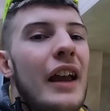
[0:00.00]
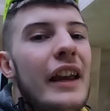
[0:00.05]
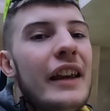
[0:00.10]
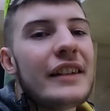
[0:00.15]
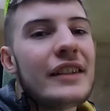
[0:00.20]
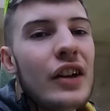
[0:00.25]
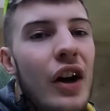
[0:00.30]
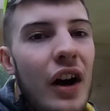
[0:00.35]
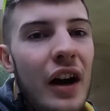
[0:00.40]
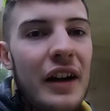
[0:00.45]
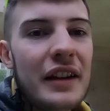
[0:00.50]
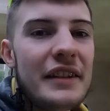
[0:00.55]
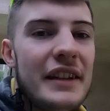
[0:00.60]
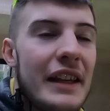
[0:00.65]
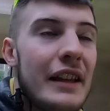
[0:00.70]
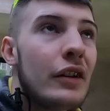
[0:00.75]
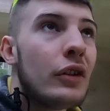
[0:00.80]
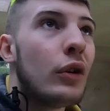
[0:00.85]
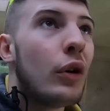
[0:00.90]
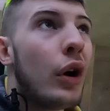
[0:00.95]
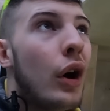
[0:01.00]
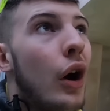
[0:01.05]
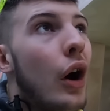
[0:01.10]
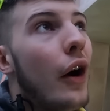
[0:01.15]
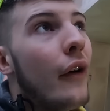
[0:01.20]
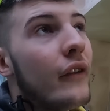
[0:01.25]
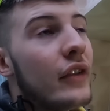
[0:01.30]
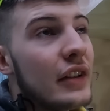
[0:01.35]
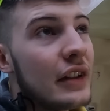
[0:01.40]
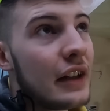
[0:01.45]
It's not ideal,
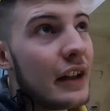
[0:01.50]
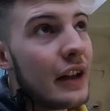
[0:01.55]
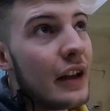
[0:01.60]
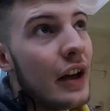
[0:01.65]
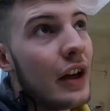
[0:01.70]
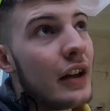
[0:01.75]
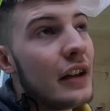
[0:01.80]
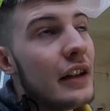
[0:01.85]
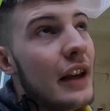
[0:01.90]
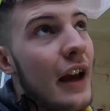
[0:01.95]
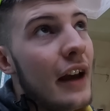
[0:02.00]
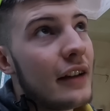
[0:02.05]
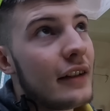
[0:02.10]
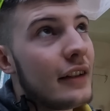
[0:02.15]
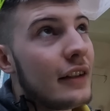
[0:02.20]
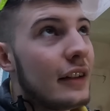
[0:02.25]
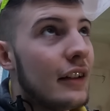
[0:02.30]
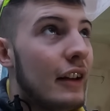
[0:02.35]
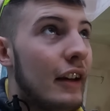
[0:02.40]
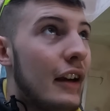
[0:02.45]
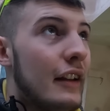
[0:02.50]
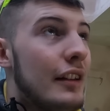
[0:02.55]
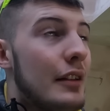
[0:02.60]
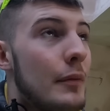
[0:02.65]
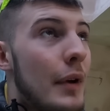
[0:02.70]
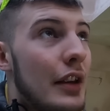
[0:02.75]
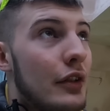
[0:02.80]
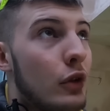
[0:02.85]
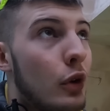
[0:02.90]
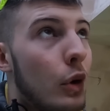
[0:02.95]
obviously. Yes, I did
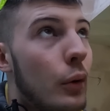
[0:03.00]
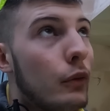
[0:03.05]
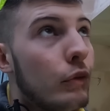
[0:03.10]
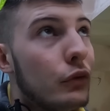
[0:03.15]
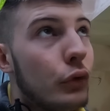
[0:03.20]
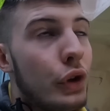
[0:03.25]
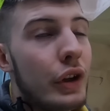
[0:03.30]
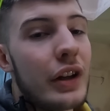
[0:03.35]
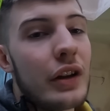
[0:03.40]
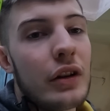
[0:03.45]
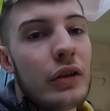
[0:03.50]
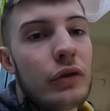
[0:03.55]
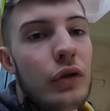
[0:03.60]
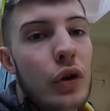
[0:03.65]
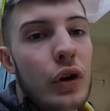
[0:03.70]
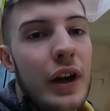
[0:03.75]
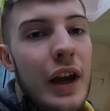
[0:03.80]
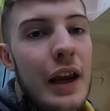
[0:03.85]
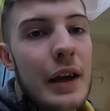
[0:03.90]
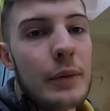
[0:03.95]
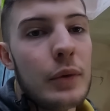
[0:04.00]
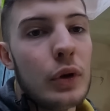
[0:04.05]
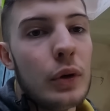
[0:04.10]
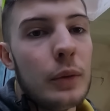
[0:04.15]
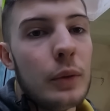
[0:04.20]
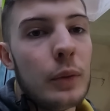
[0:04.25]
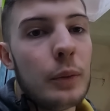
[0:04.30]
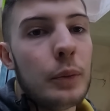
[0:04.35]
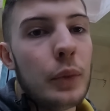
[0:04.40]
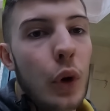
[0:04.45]
mess up running the wrong
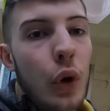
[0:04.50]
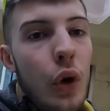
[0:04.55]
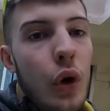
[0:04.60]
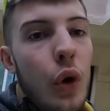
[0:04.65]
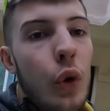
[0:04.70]
cable, but